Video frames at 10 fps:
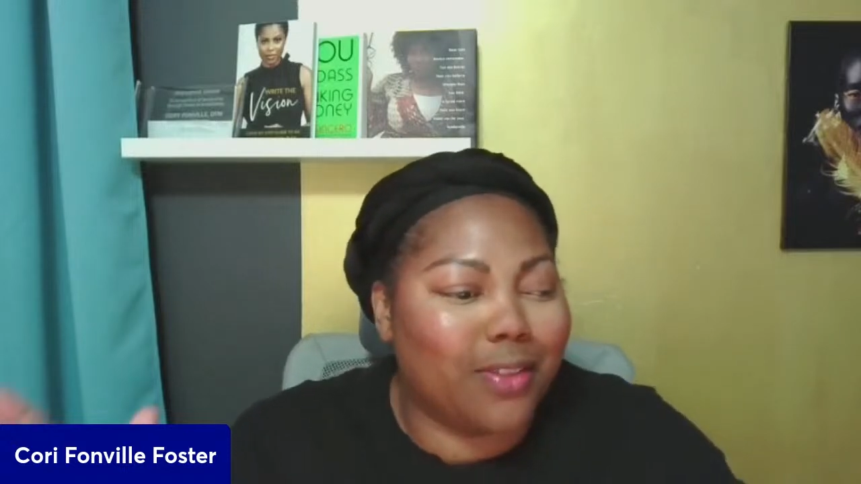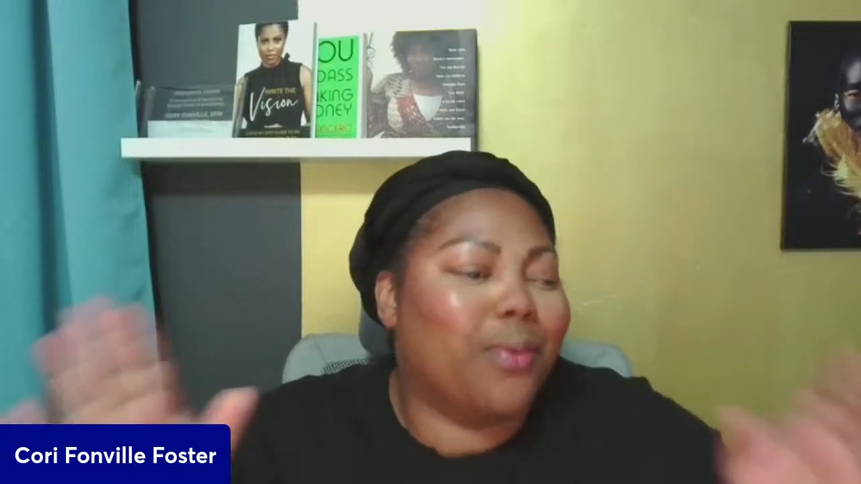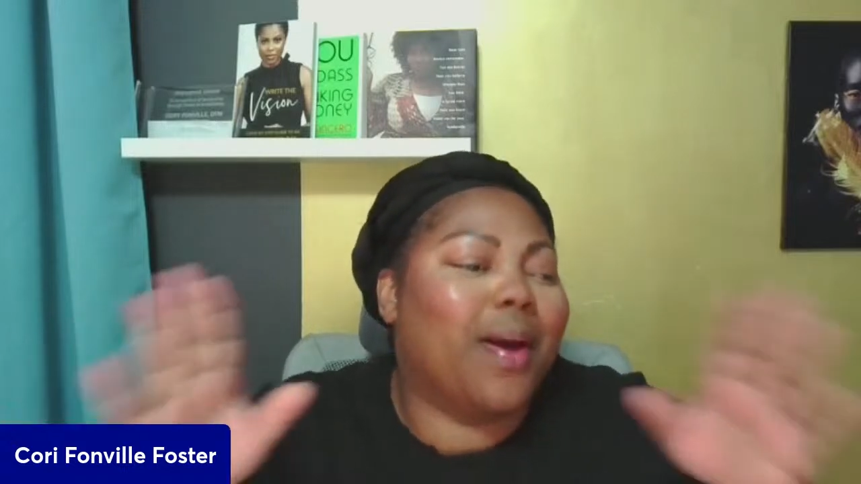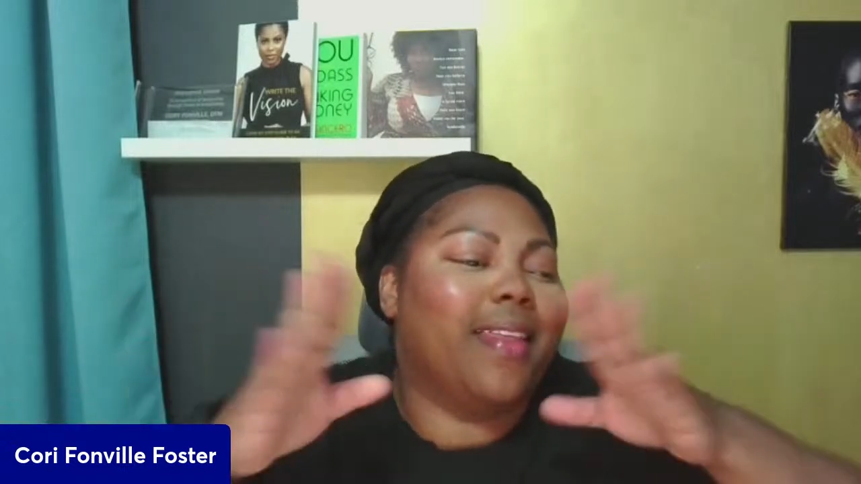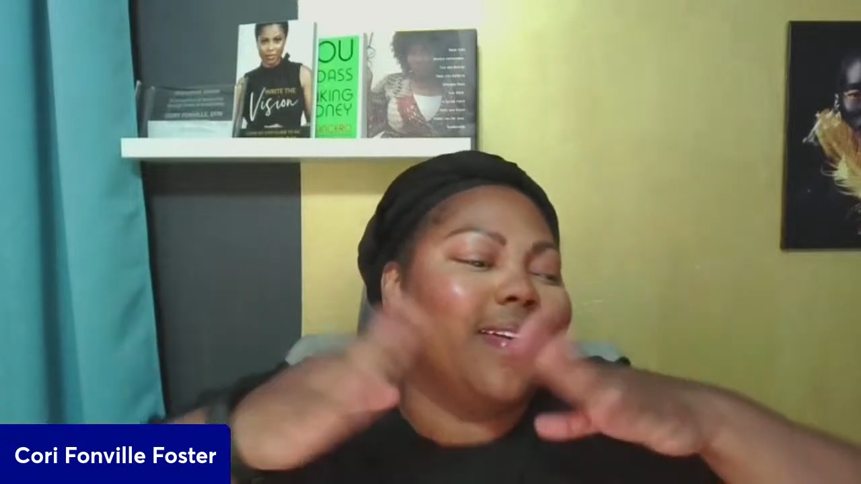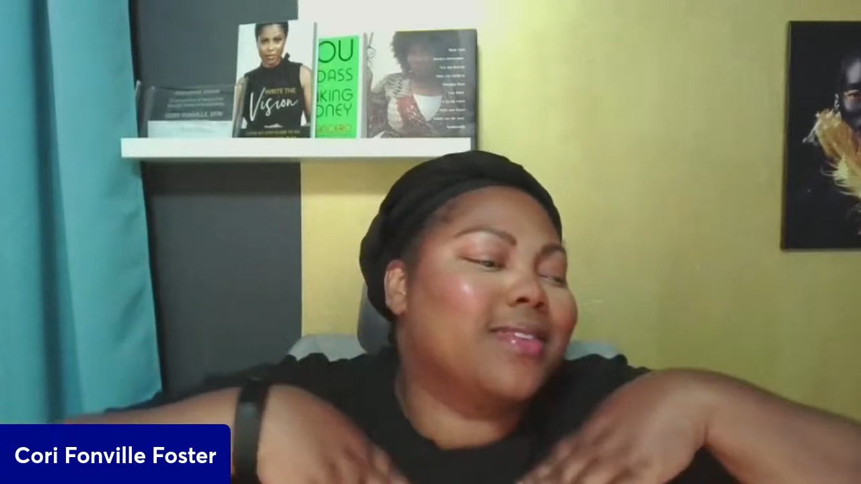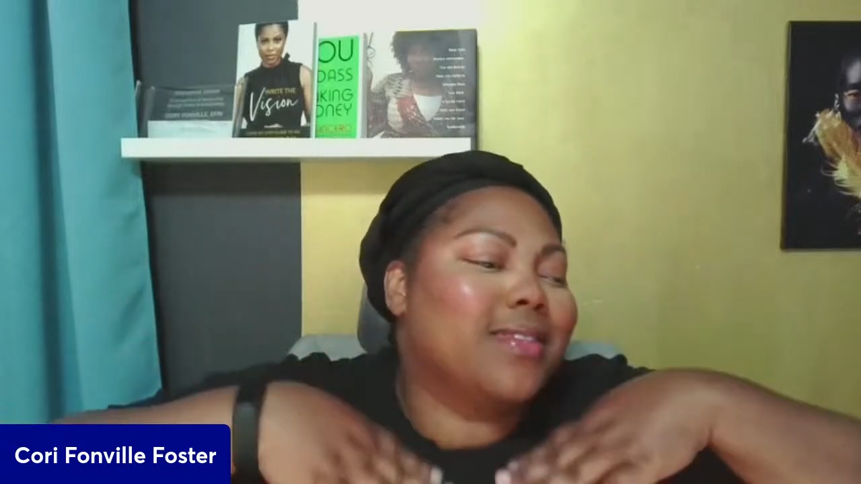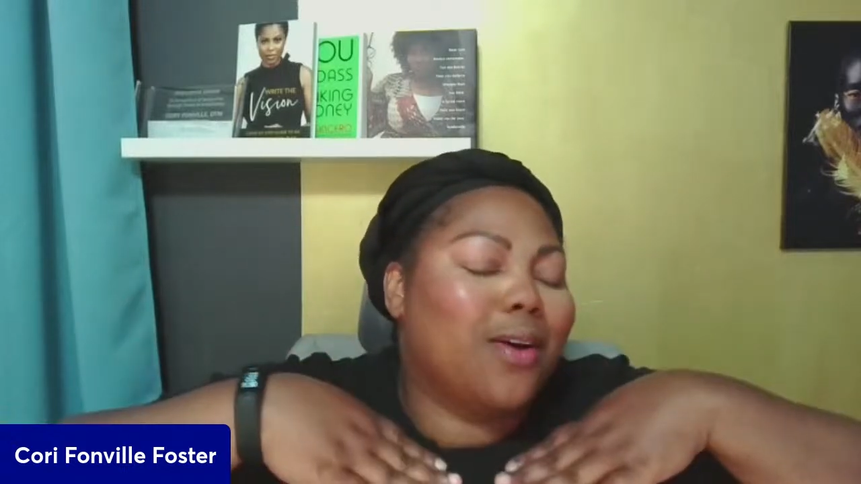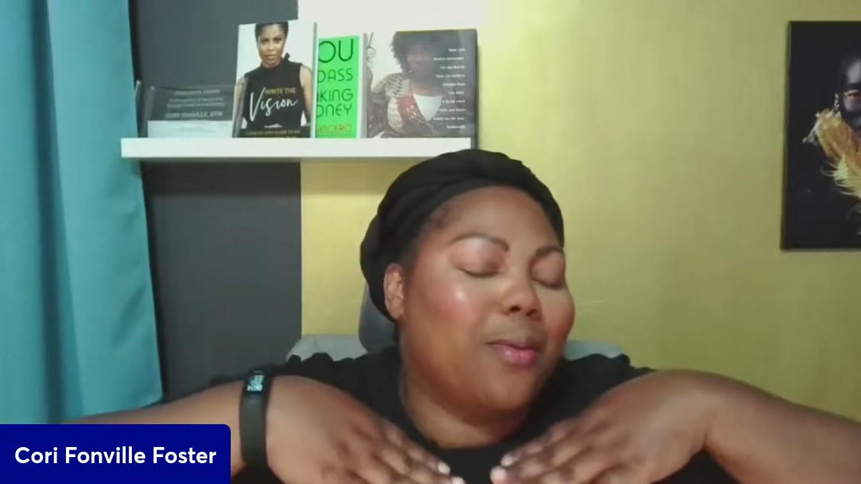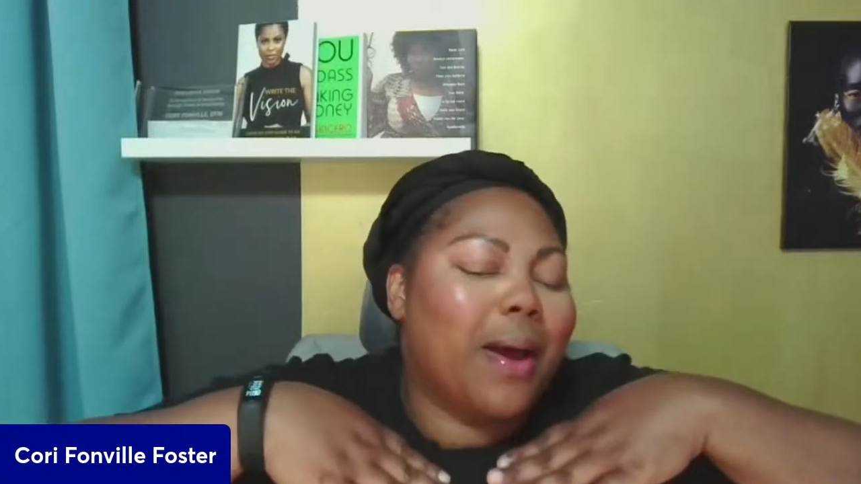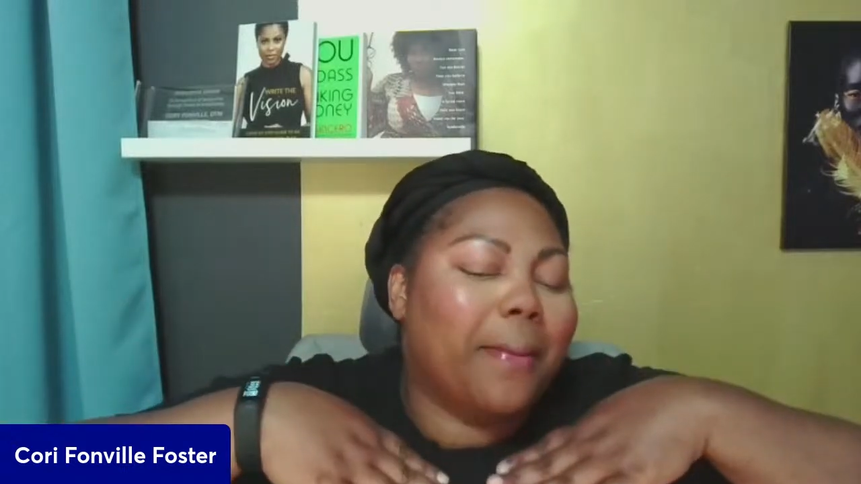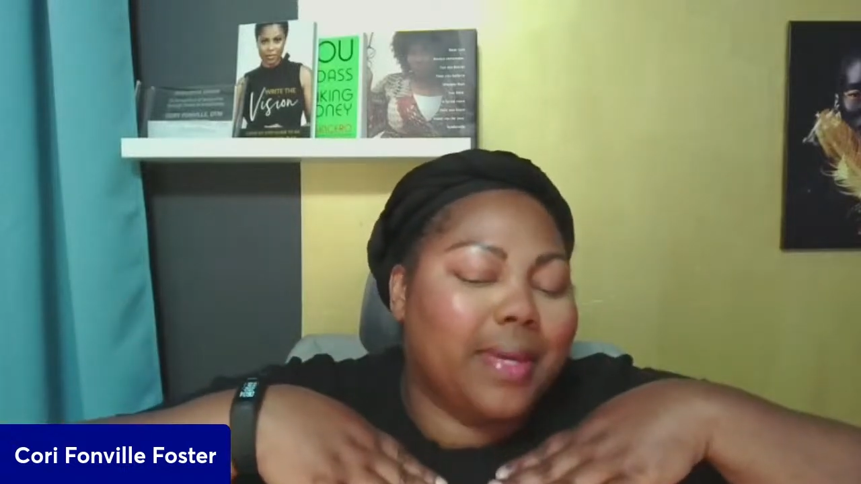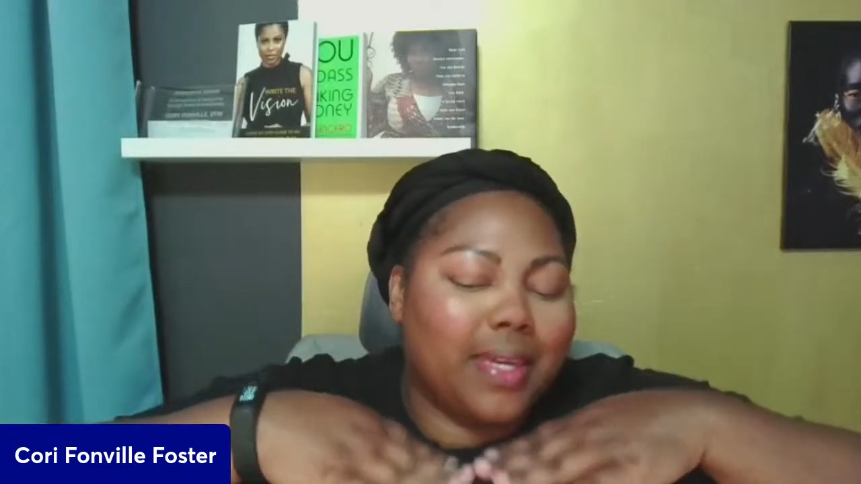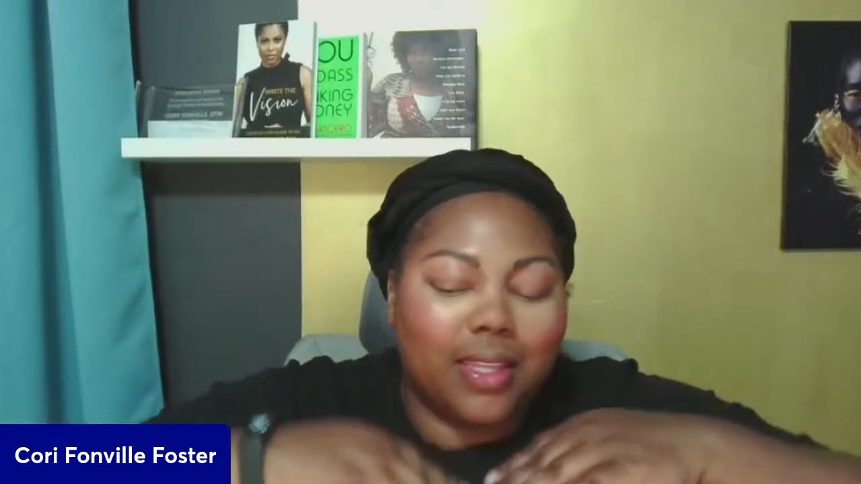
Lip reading: the weather. So don't mind me.